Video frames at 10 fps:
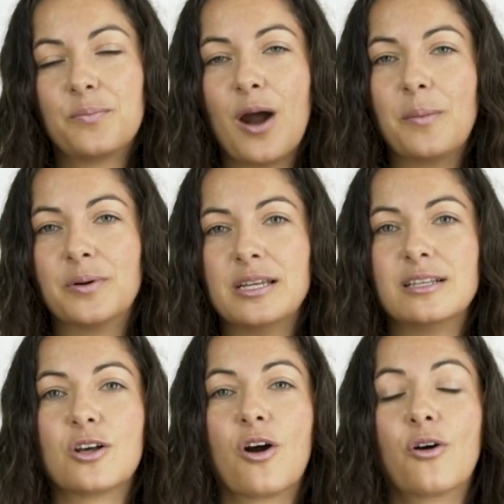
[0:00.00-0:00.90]

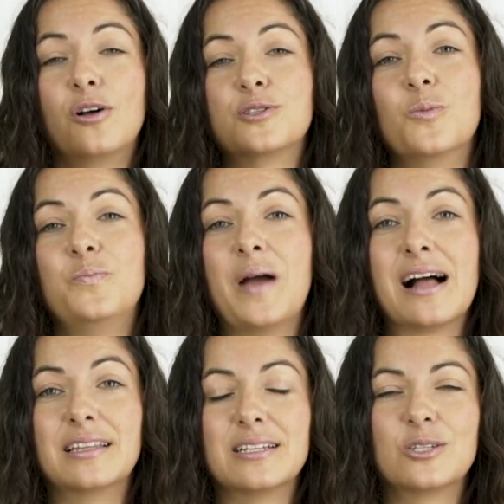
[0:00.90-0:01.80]
properties are also
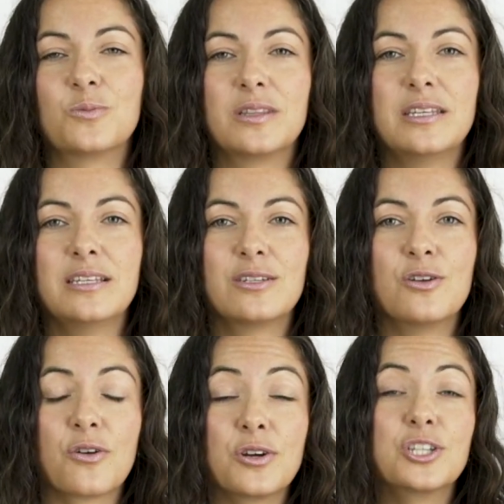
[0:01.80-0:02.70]
balanced with these
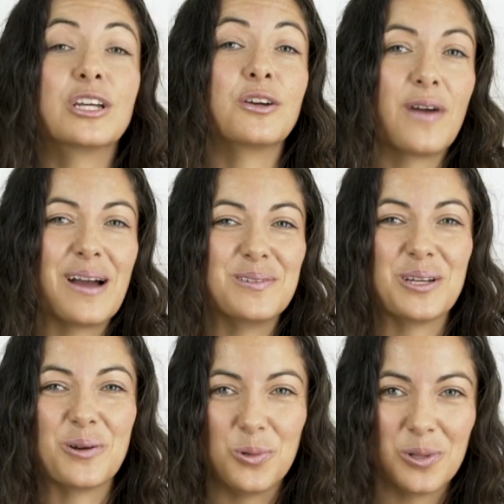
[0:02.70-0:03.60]
nourishing,
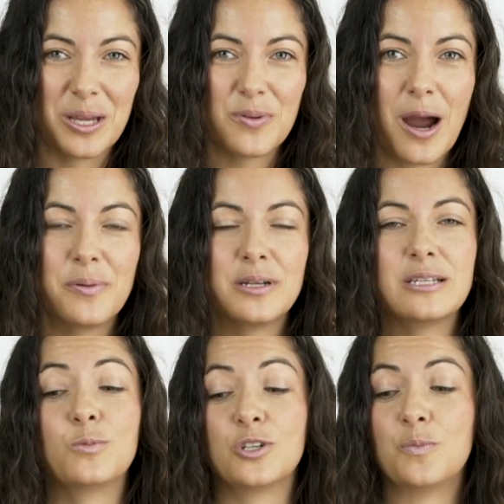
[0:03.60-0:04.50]
grounding, cooling
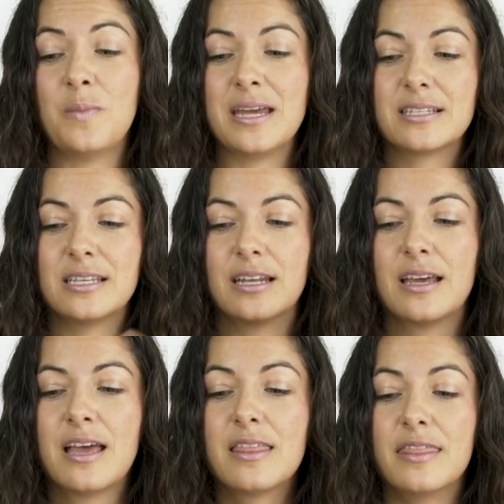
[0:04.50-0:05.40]
properties, which makes
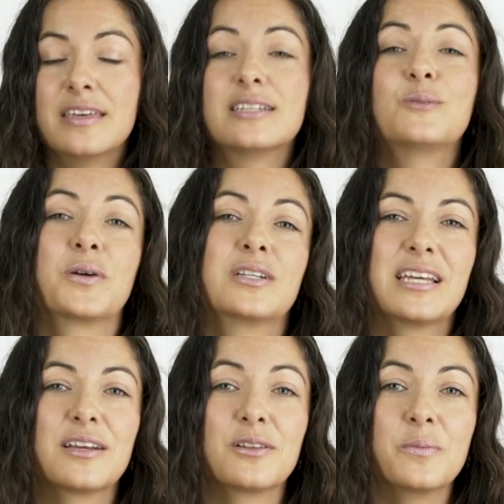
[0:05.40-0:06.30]
this
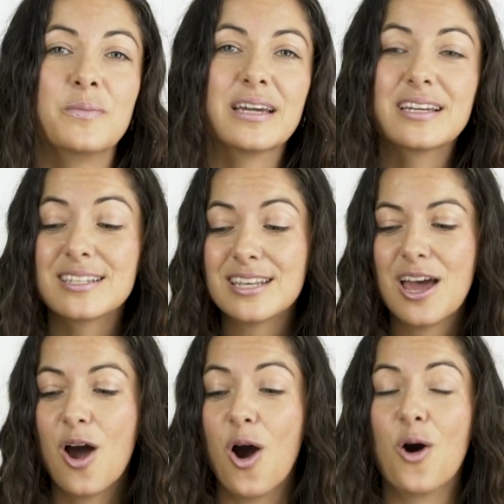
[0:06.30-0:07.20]
particular mix
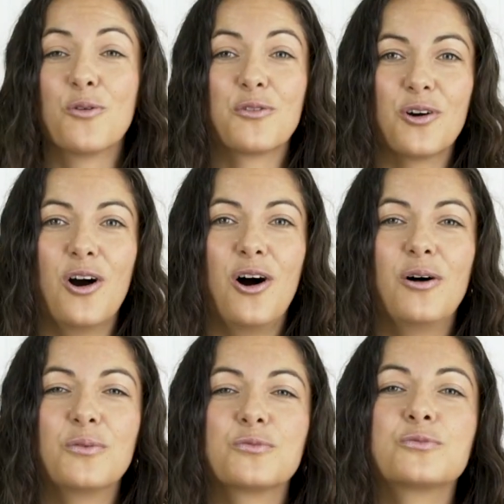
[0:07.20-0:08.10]

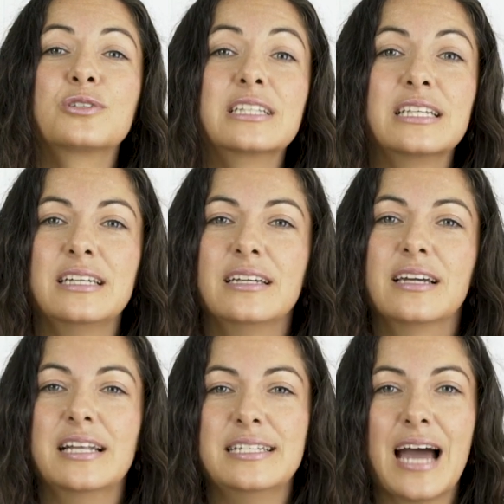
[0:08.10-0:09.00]
overall
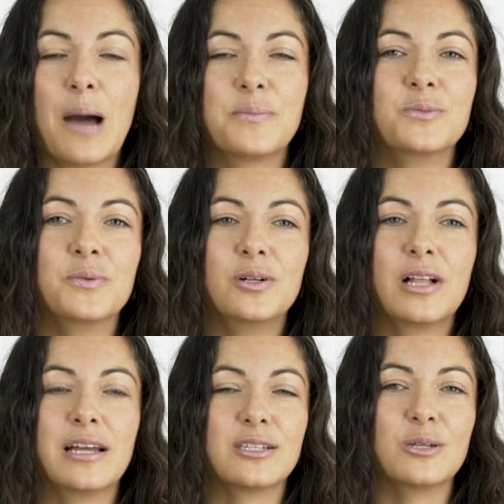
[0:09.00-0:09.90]
really
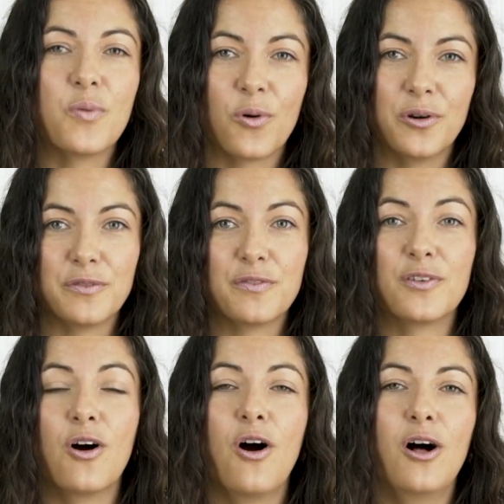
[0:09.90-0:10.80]
adaptable and supportive
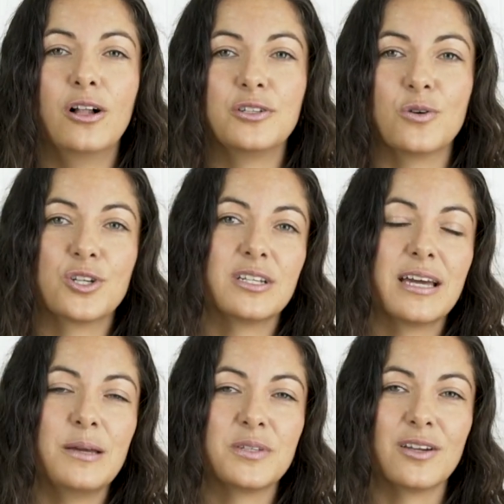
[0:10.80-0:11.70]
for all dosha
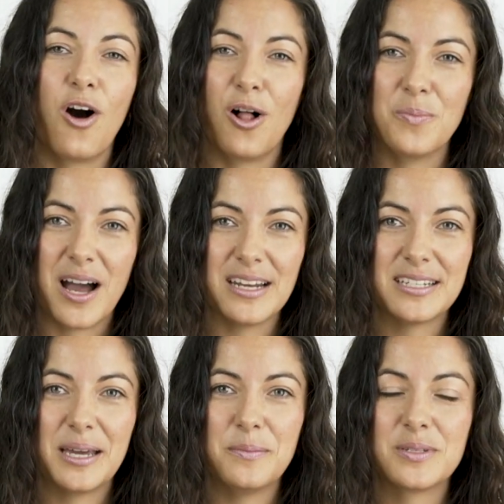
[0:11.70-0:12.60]
types and all body
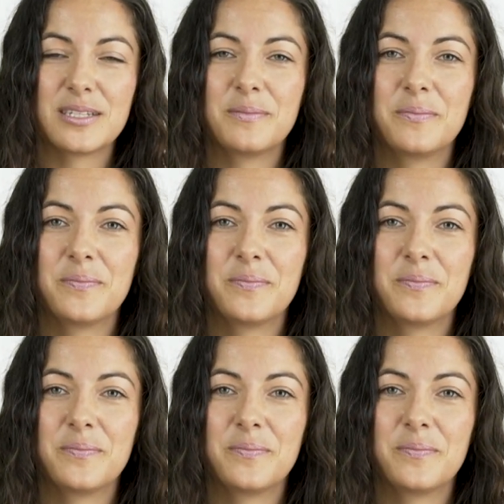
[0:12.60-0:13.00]
types.